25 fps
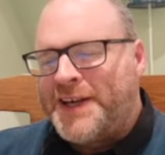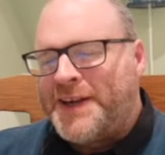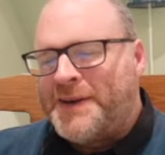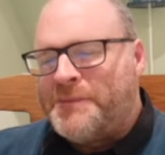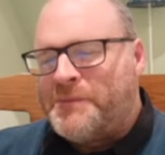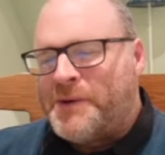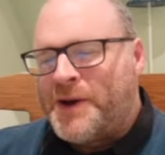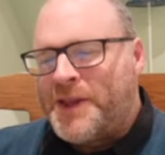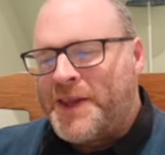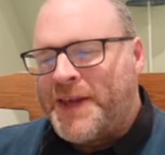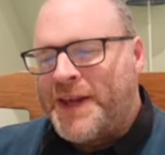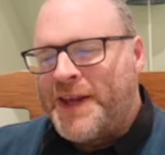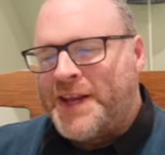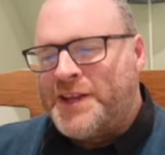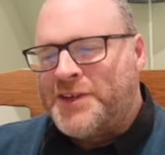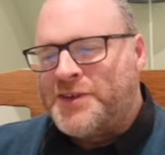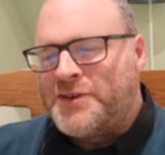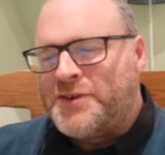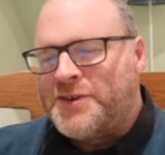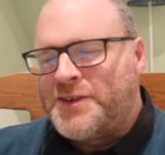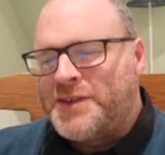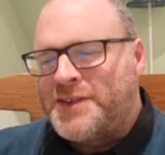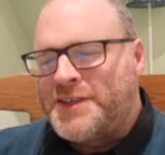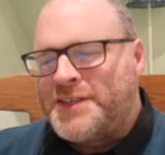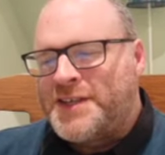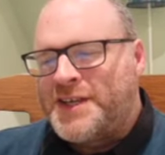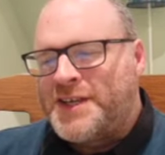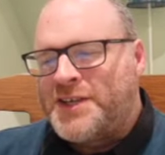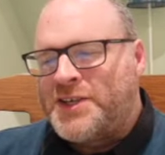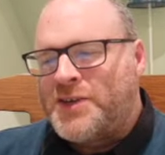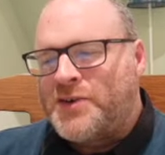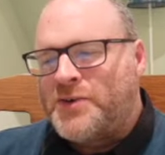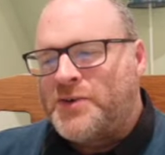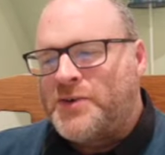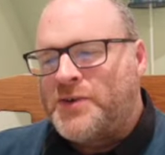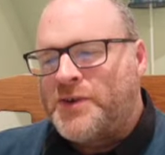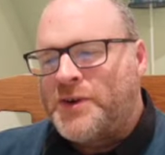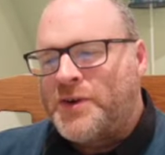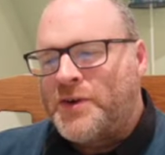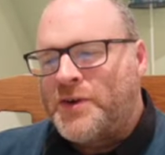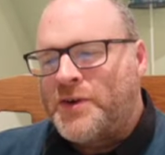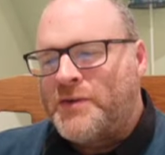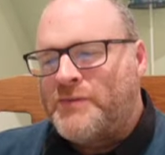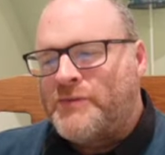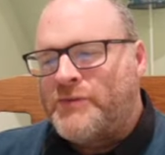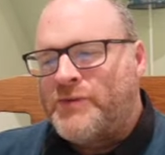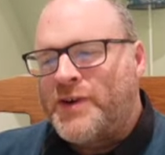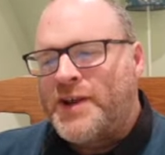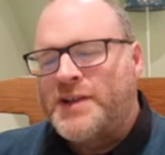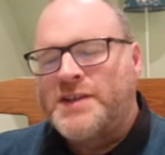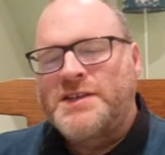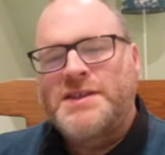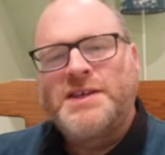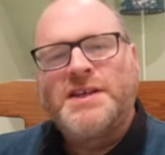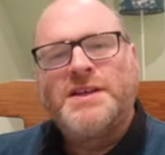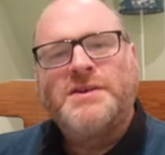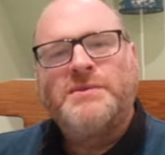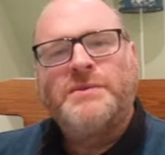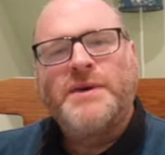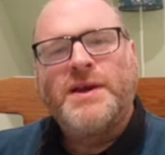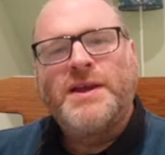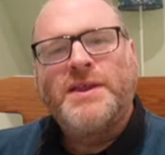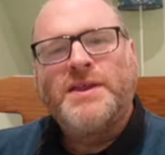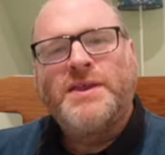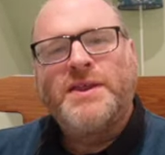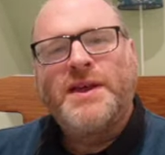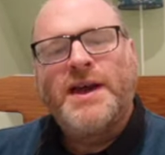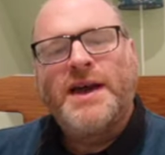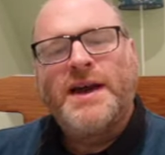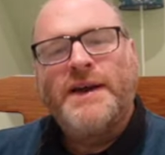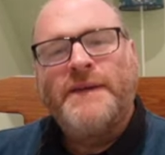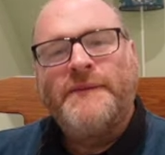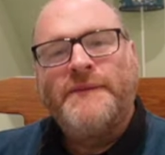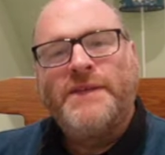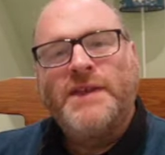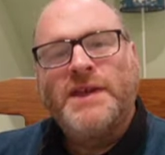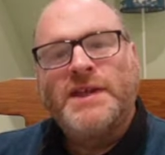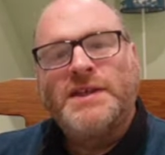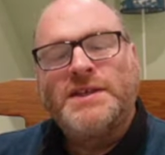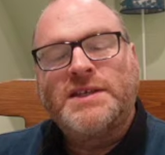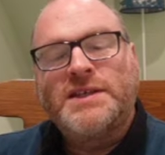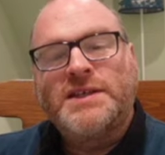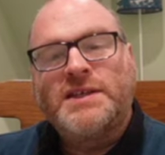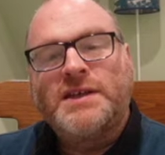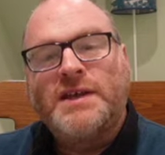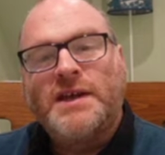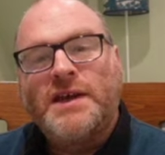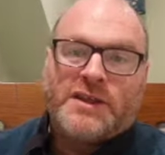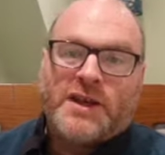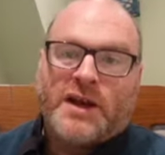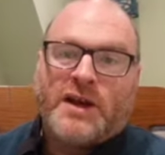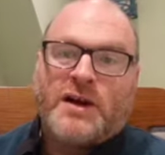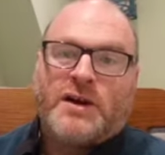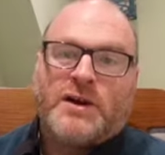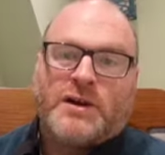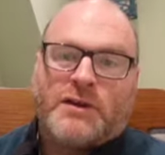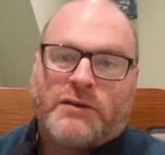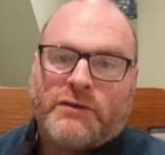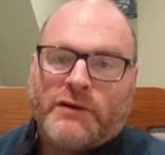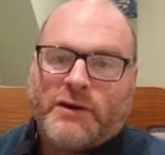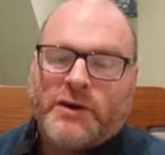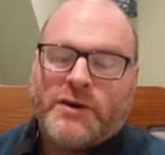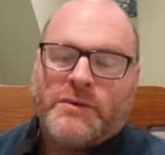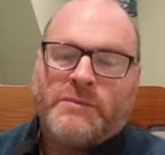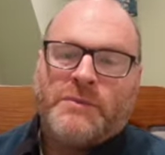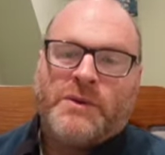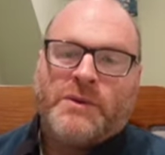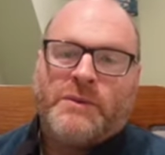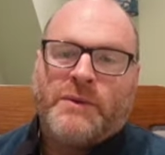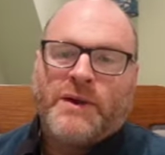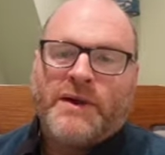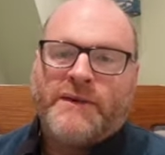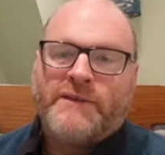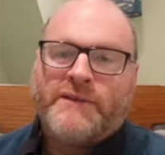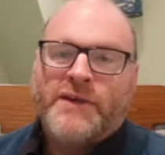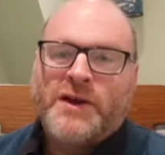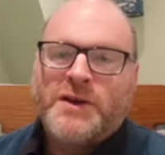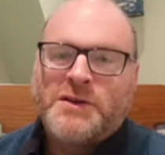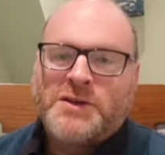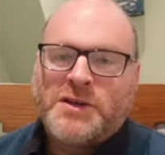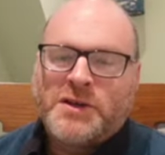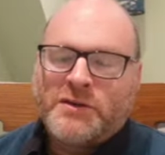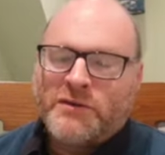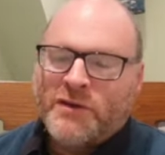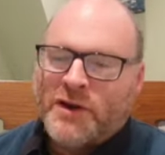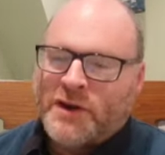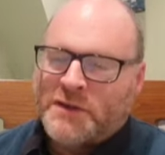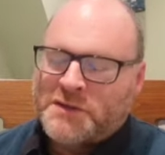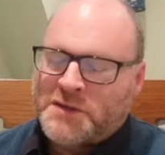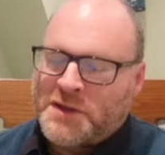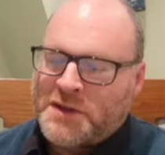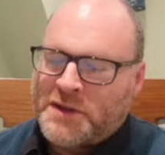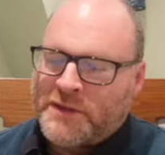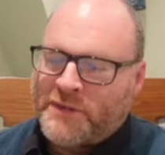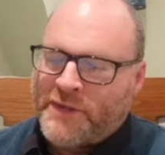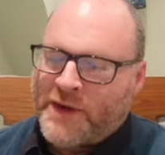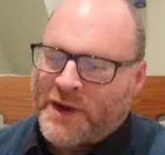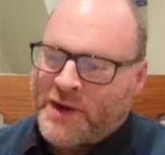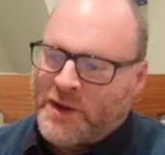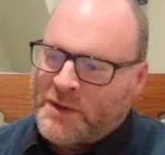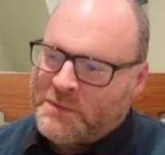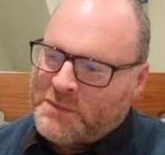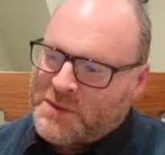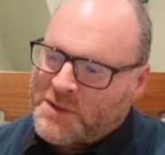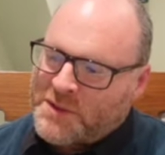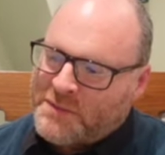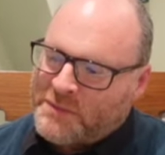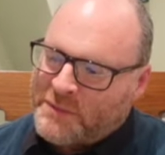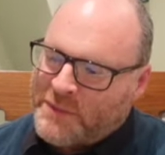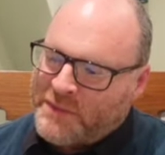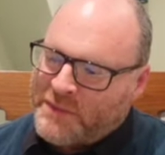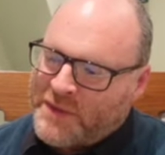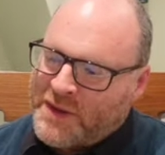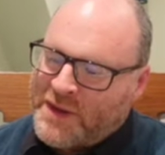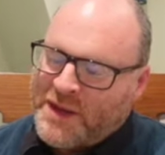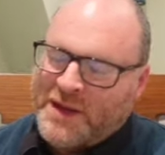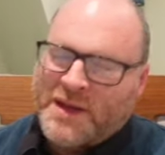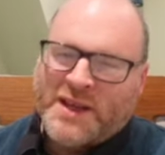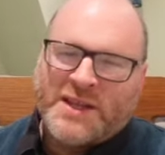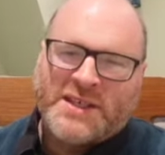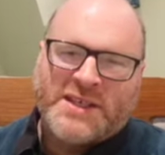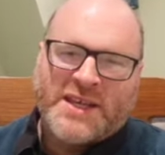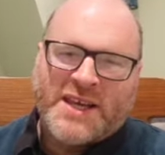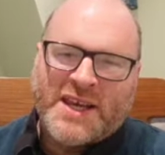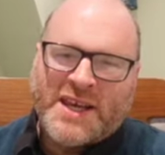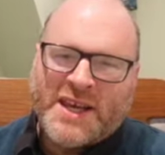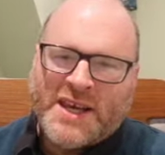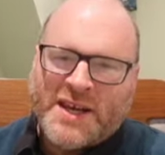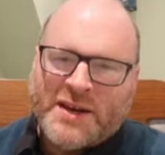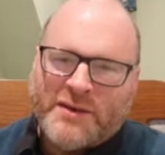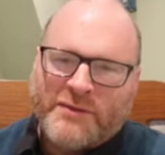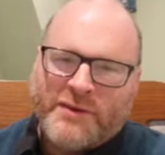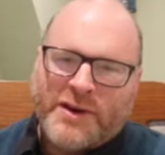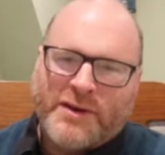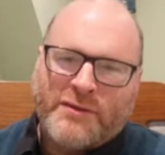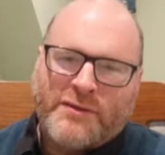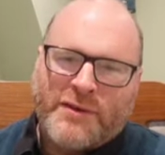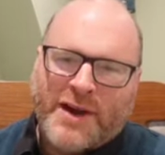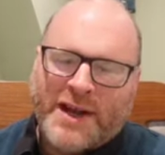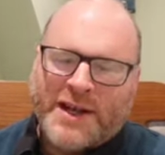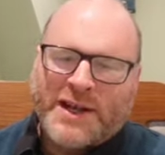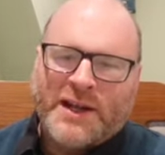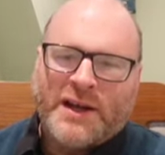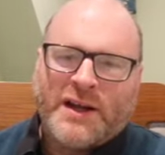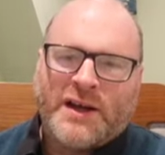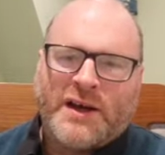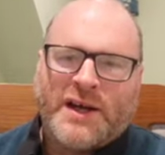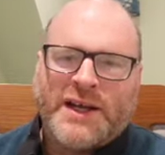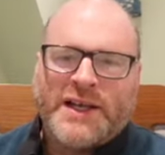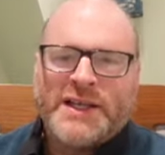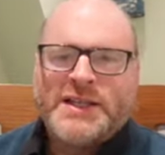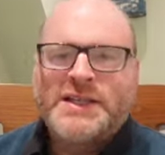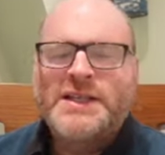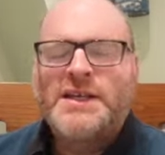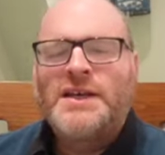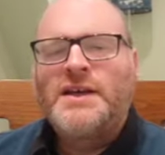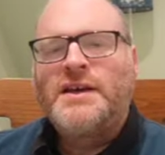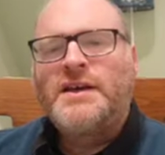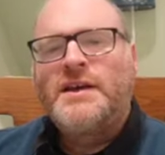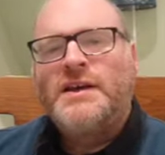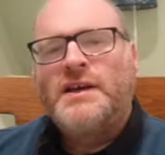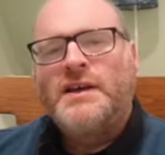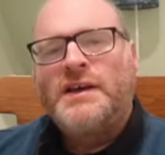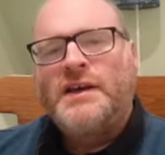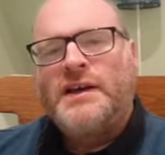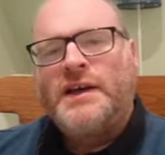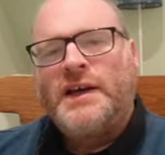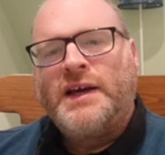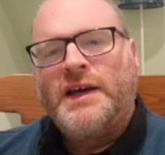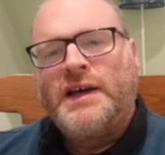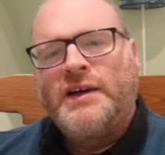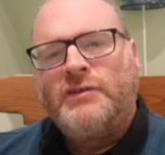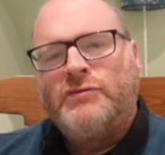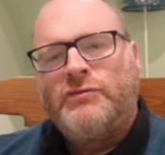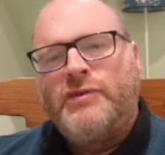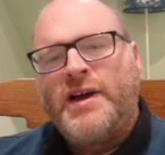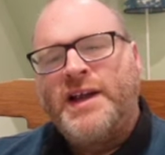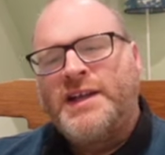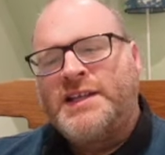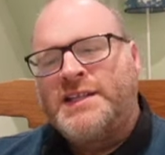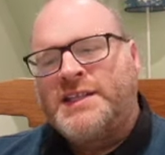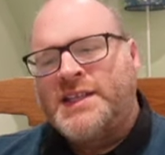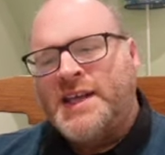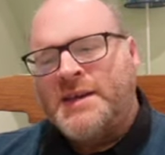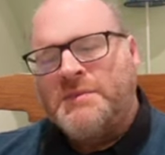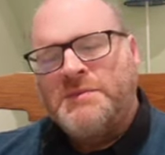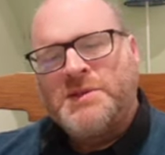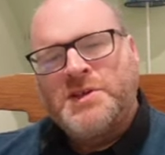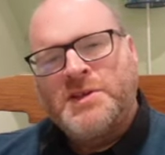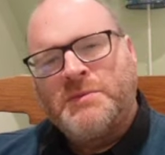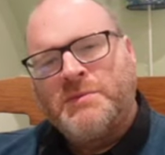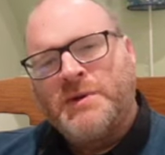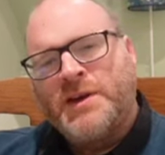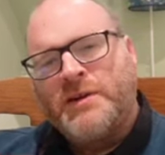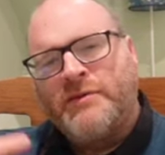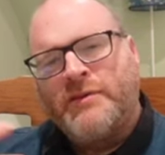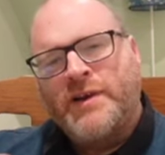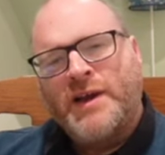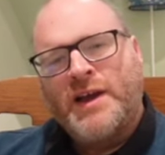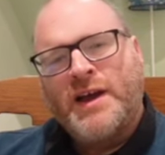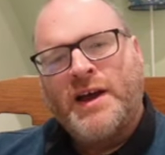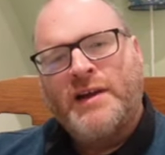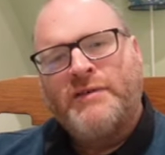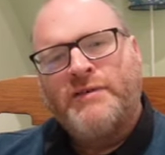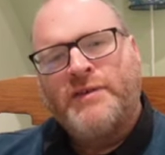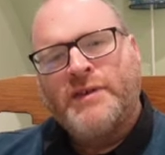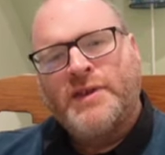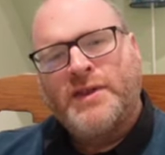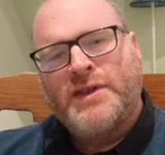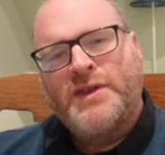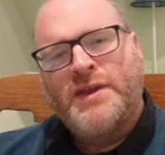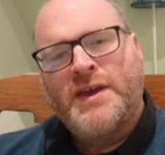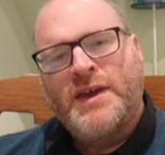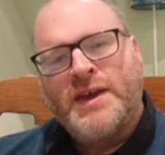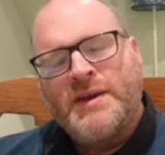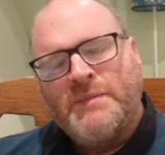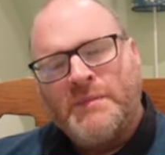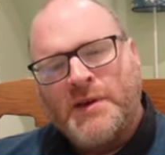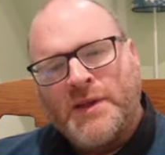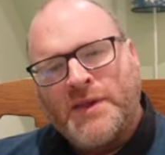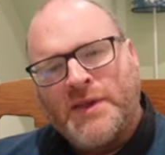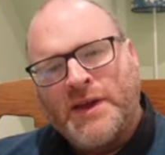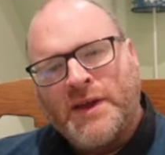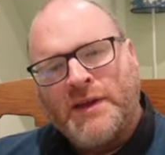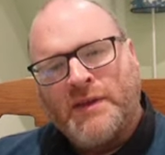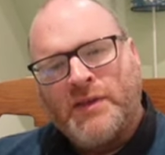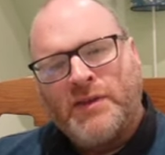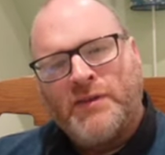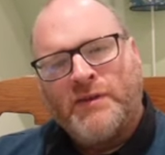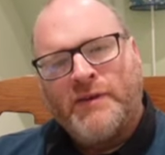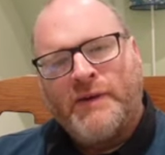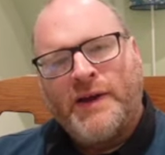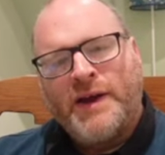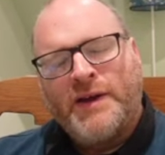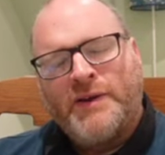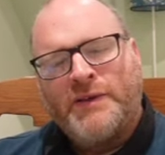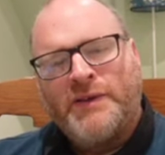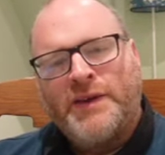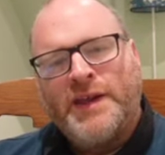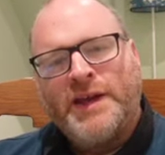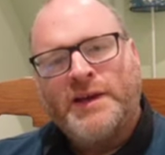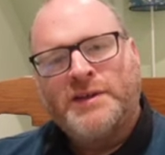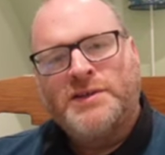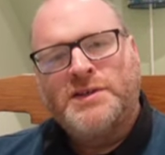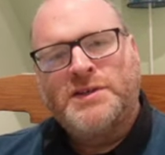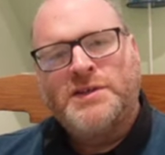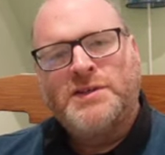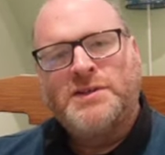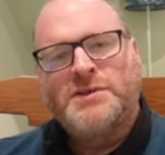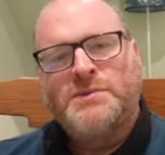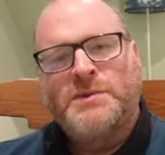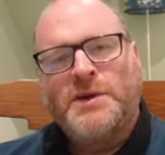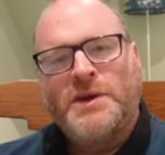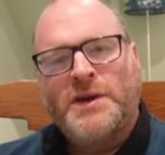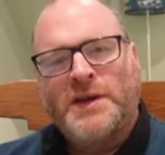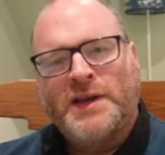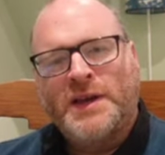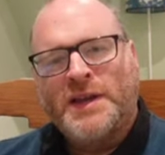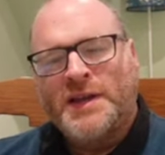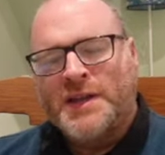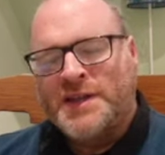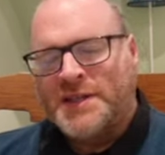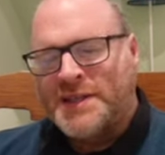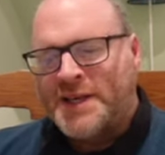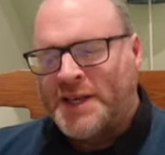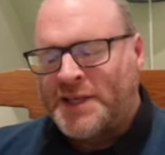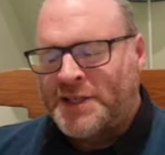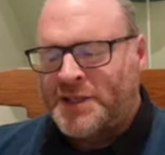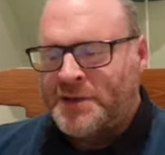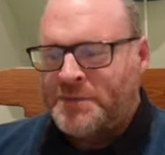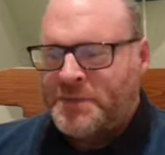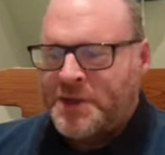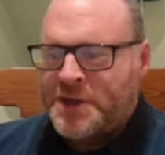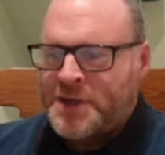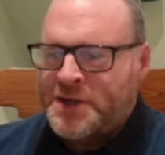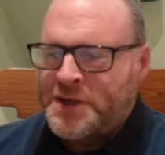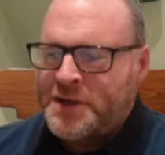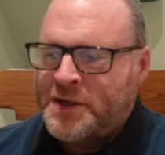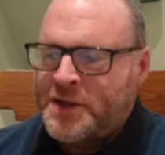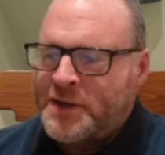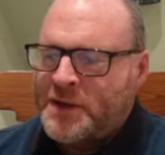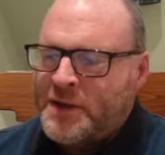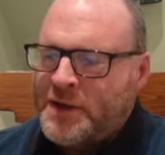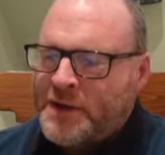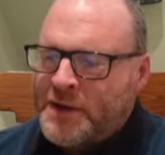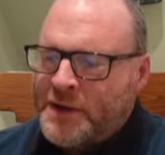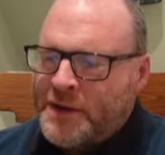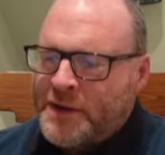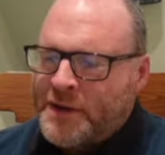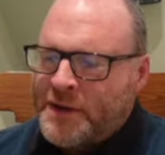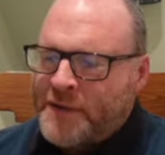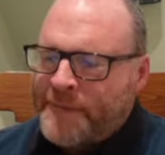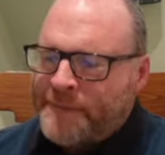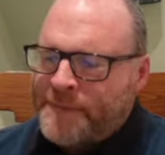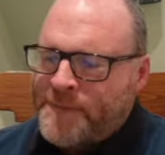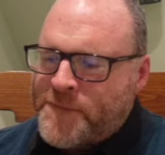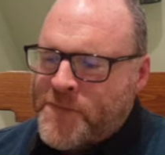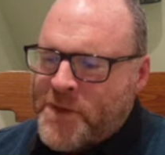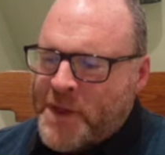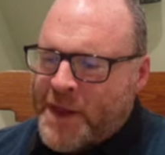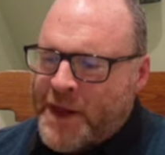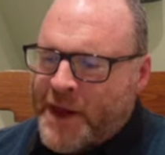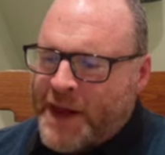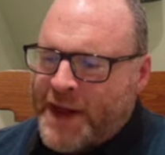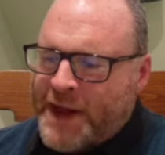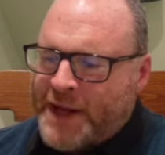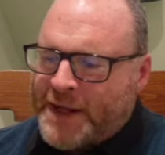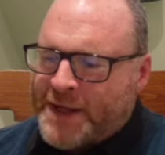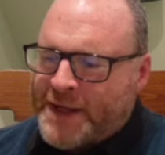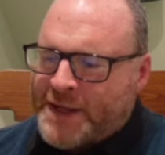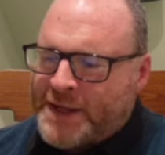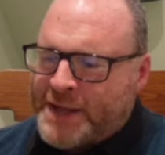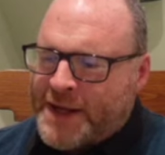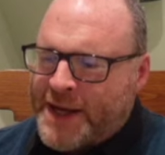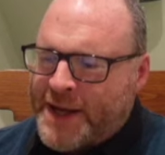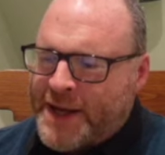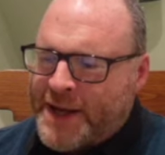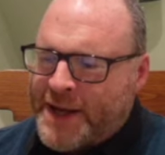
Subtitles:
by the entrance, and you're confronted with this dark room where photographs are developed in this eerie red light. Red seems to be a recurrent theme, I think, throughout Nelson's work in this exhibition. And